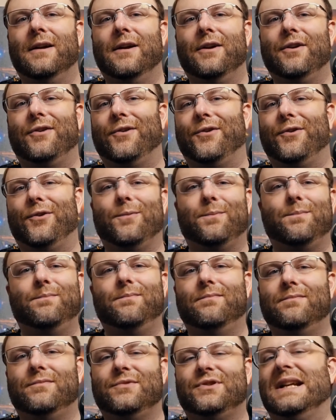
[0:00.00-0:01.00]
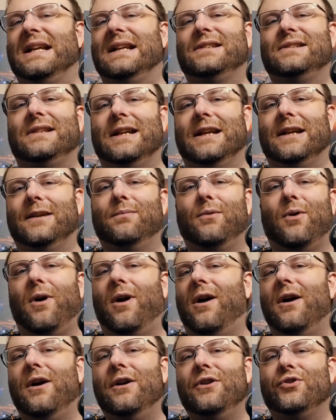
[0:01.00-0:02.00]
to 60 or
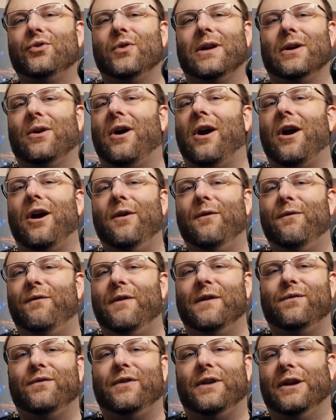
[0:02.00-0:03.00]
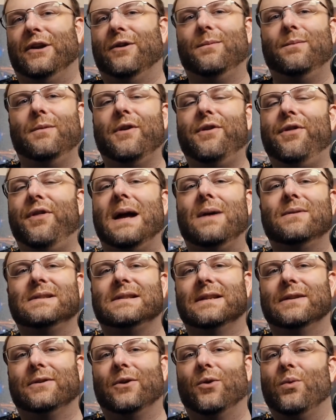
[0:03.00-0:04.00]
100 or 150 or
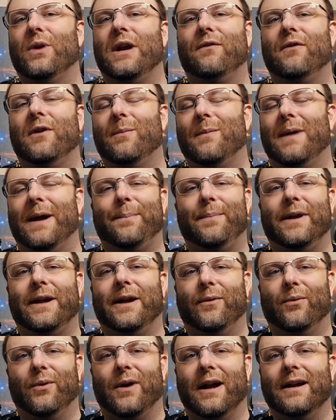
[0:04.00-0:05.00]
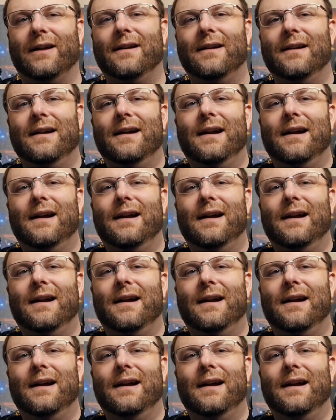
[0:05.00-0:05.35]
1,000 or whatever it might be, right?